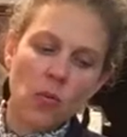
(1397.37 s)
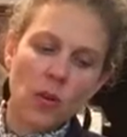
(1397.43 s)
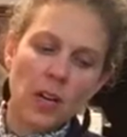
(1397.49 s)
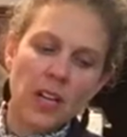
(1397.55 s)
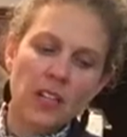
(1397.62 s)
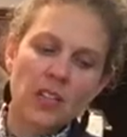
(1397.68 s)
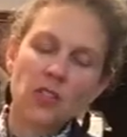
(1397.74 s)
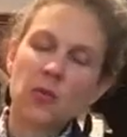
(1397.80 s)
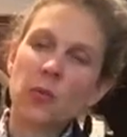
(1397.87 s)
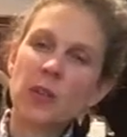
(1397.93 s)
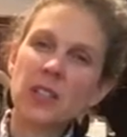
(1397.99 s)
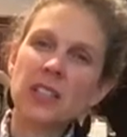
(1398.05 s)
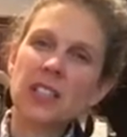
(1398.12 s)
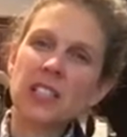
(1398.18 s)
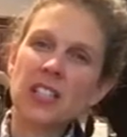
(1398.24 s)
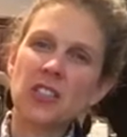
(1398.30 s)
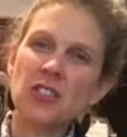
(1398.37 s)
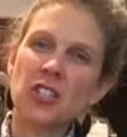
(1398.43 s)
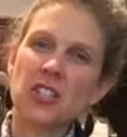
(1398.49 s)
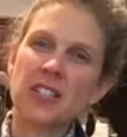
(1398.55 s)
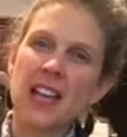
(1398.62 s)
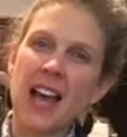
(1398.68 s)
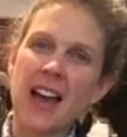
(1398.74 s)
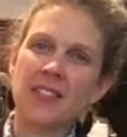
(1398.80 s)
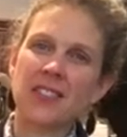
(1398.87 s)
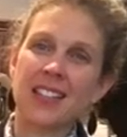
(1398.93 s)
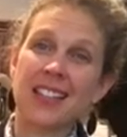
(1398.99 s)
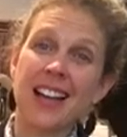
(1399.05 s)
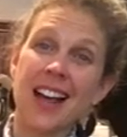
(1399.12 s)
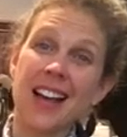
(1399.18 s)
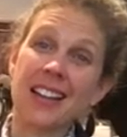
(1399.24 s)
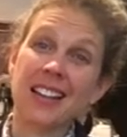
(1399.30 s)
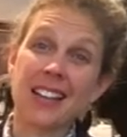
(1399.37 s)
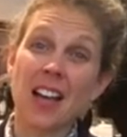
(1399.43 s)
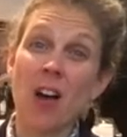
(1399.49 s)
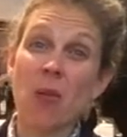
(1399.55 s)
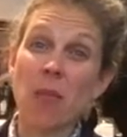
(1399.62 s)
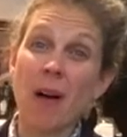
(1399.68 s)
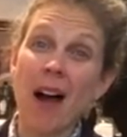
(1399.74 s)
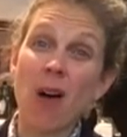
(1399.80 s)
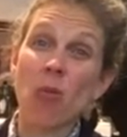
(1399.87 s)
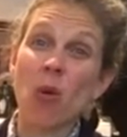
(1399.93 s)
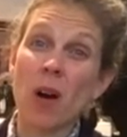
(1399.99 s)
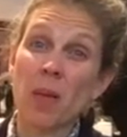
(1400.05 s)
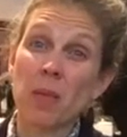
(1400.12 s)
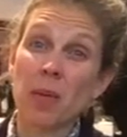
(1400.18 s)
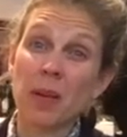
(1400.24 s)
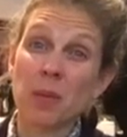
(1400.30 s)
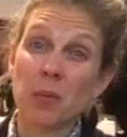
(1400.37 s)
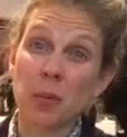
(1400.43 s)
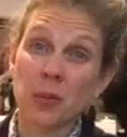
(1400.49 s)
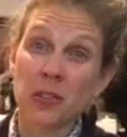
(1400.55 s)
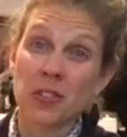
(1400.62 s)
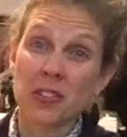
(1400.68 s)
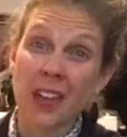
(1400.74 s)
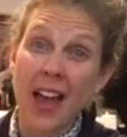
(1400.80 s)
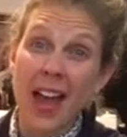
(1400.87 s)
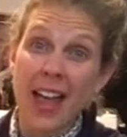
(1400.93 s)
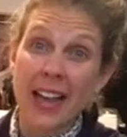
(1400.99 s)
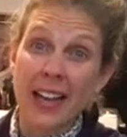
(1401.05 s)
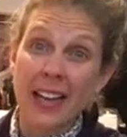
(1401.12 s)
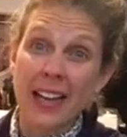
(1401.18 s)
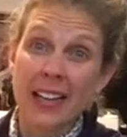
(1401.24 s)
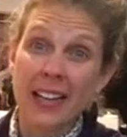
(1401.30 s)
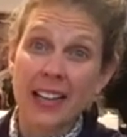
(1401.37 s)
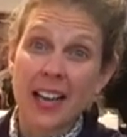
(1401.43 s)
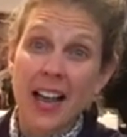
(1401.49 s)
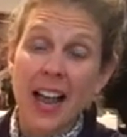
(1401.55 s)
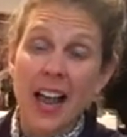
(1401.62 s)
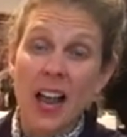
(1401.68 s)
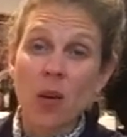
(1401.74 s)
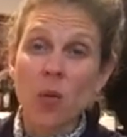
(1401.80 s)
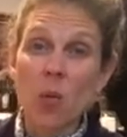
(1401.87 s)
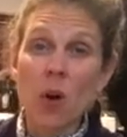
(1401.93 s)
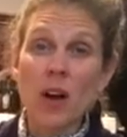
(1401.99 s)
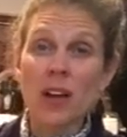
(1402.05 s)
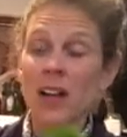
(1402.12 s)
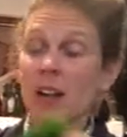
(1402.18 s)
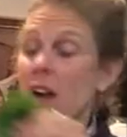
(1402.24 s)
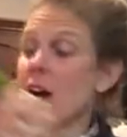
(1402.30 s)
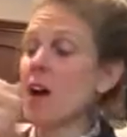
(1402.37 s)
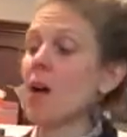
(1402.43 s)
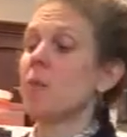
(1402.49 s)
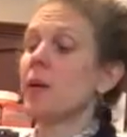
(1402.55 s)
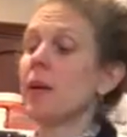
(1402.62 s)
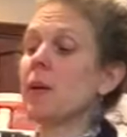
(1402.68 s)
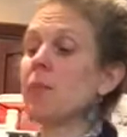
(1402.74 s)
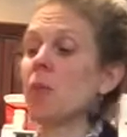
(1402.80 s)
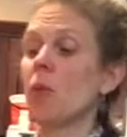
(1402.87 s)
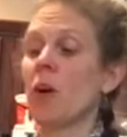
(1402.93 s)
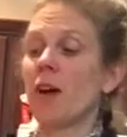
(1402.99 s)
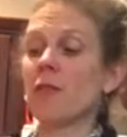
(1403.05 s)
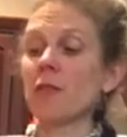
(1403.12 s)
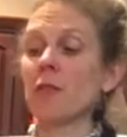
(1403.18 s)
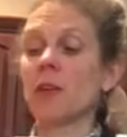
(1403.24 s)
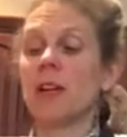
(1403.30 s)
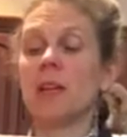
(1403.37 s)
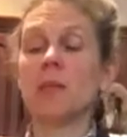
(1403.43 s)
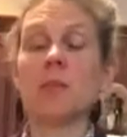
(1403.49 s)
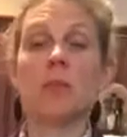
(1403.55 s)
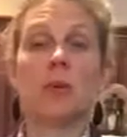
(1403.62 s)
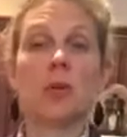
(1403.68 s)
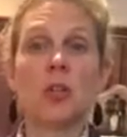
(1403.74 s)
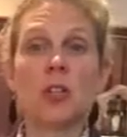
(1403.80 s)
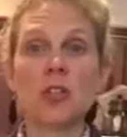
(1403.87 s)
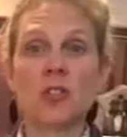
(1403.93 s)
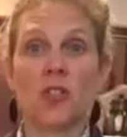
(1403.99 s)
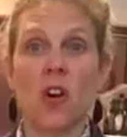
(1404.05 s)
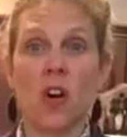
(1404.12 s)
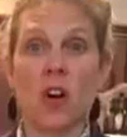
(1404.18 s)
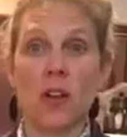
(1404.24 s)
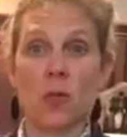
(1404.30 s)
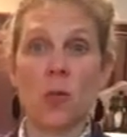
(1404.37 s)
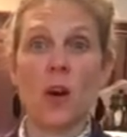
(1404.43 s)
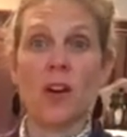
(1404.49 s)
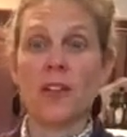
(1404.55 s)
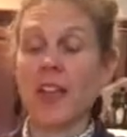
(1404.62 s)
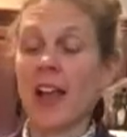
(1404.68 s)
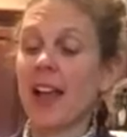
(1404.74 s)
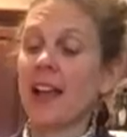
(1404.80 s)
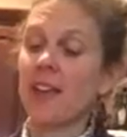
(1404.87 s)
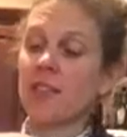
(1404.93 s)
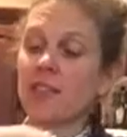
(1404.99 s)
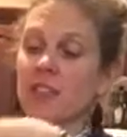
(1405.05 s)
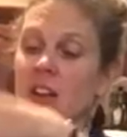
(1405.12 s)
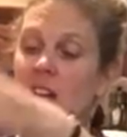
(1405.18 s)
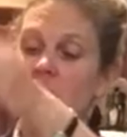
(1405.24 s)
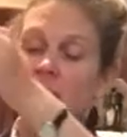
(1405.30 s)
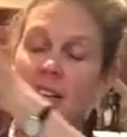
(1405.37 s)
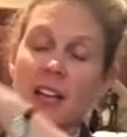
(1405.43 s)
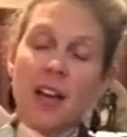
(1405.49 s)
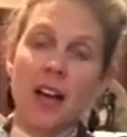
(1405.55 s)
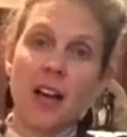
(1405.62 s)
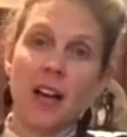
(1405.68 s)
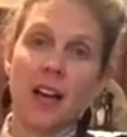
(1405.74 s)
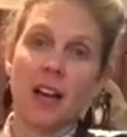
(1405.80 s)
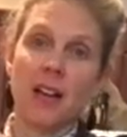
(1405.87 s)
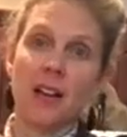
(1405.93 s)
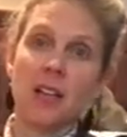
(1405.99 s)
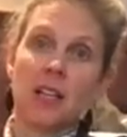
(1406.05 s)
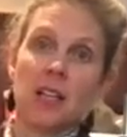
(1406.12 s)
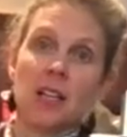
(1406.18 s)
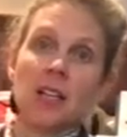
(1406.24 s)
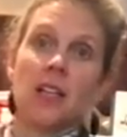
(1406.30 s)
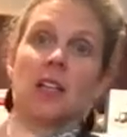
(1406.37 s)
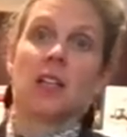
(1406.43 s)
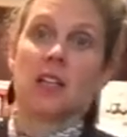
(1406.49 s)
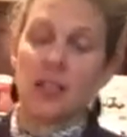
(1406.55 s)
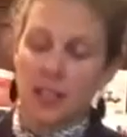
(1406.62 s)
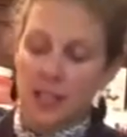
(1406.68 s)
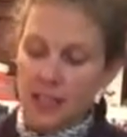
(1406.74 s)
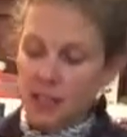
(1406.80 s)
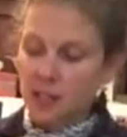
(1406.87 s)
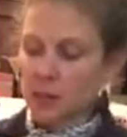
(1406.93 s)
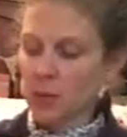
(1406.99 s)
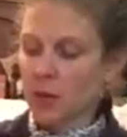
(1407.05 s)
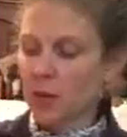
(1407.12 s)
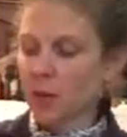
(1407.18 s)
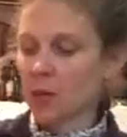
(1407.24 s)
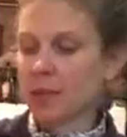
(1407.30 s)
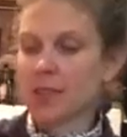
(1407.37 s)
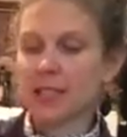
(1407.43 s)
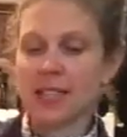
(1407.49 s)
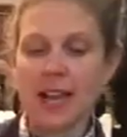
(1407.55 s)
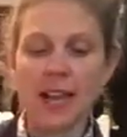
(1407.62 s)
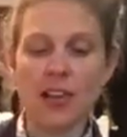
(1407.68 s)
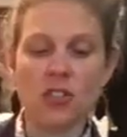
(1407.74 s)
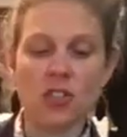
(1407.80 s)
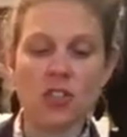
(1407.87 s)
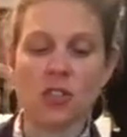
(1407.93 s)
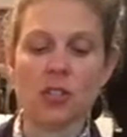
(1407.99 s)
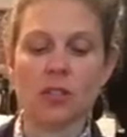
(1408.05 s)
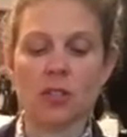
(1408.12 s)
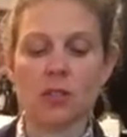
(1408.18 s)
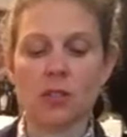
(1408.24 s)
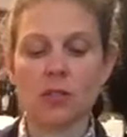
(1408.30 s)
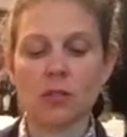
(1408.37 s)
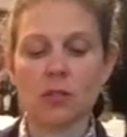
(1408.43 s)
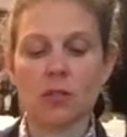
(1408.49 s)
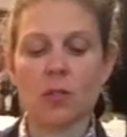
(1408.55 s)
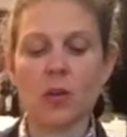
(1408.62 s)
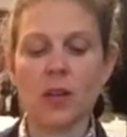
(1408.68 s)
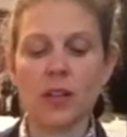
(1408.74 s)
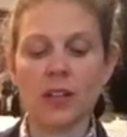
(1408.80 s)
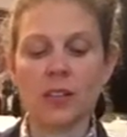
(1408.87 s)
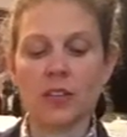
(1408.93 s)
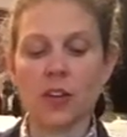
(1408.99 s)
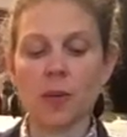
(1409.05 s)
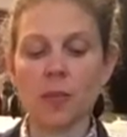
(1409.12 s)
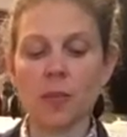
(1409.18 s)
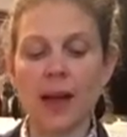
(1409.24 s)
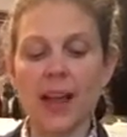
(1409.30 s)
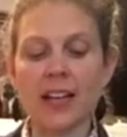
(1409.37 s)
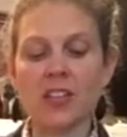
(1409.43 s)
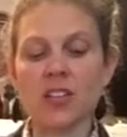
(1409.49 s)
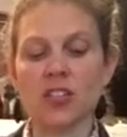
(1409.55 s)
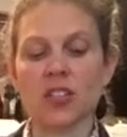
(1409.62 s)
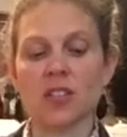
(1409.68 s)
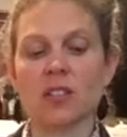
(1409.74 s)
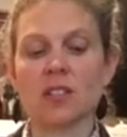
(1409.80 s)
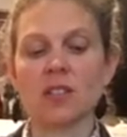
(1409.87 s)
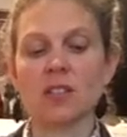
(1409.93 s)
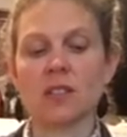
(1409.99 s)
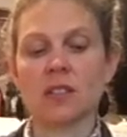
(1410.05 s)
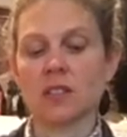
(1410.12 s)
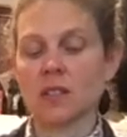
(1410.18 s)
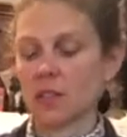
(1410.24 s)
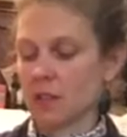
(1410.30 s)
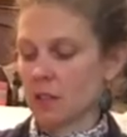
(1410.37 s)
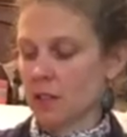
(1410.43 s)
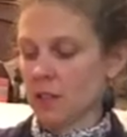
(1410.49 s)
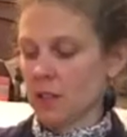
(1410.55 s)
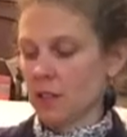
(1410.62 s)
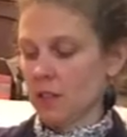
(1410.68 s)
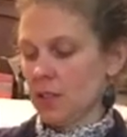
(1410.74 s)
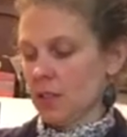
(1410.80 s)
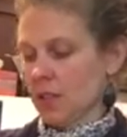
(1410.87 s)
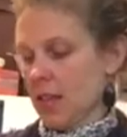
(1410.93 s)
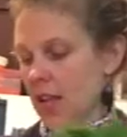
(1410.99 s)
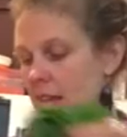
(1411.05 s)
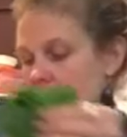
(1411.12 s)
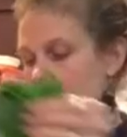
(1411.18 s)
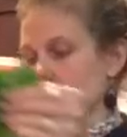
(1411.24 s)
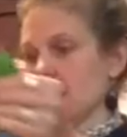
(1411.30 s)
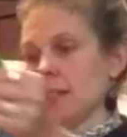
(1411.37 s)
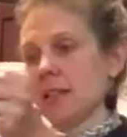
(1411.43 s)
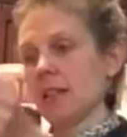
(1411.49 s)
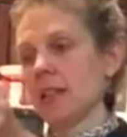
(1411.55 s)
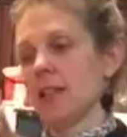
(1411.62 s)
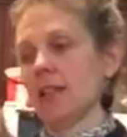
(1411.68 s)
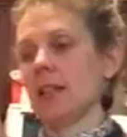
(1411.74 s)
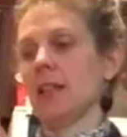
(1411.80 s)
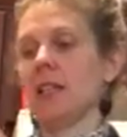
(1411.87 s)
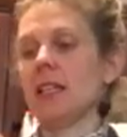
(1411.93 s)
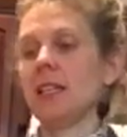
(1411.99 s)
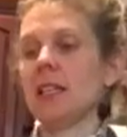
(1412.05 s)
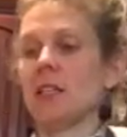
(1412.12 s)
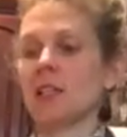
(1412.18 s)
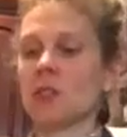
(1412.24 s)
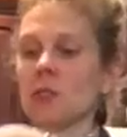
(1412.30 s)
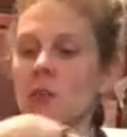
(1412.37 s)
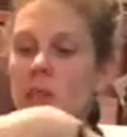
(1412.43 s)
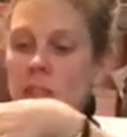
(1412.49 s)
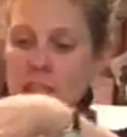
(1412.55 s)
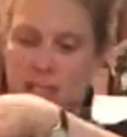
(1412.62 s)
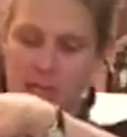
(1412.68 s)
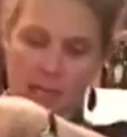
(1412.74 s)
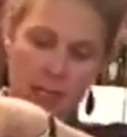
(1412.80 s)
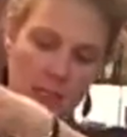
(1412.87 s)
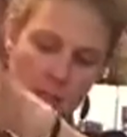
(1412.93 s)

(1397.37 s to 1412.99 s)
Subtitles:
It's really, you just have to kind of go by what people say and what people have written books on, where they have done experimentation with their patients. And it is what it is.